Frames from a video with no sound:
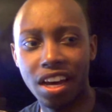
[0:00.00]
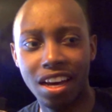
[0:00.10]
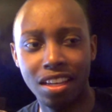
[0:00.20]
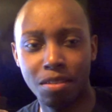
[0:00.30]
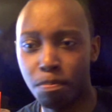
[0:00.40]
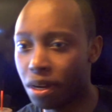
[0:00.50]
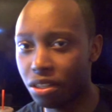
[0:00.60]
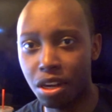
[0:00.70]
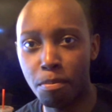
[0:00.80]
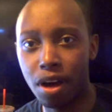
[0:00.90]
guys,
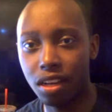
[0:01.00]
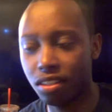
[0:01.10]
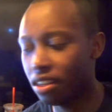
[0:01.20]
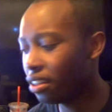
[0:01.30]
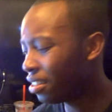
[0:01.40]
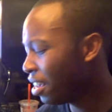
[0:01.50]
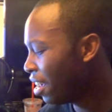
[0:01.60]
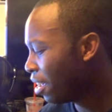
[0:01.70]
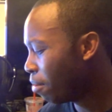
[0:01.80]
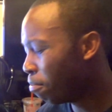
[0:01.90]
bunch of unboxings.
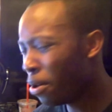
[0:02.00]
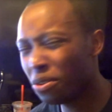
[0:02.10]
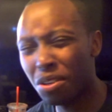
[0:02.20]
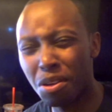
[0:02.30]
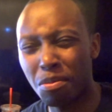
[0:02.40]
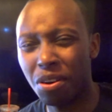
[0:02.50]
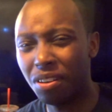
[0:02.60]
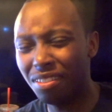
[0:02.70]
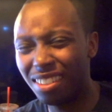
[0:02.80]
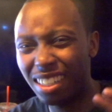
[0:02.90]
Most of them
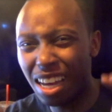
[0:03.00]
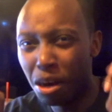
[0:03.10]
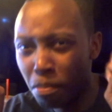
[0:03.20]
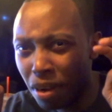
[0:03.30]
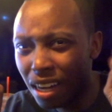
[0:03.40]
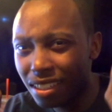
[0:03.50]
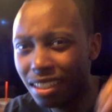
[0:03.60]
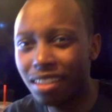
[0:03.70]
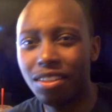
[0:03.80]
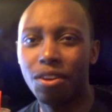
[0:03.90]
are
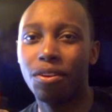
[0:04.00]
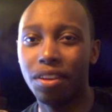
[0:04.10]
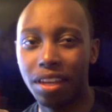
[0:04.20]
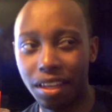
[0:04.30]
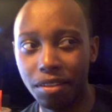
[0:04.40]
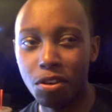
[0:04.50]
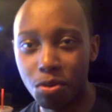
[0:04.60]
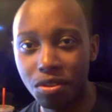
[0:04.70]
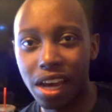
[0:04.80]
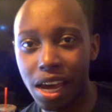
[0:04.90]
unboxings, they're
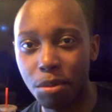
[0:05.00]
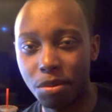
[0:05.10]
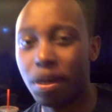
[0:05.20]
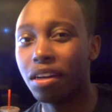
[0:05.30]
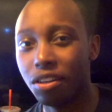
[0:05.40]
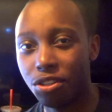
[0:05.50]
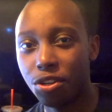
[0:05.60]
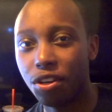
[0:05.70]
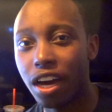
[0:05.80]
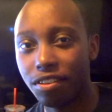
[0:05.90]
used games, but I'm going to show
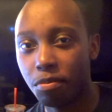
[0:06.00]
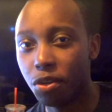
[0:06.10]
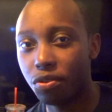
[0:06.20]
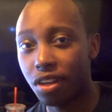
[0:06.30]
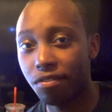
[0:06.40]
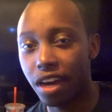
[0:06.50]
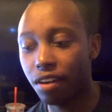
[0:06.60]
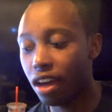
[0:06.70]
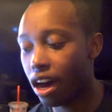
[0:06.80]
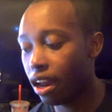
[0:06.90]
you guys some new stuff that
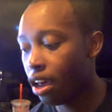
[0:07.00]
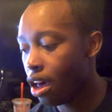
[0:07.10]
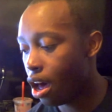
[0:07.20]
I got.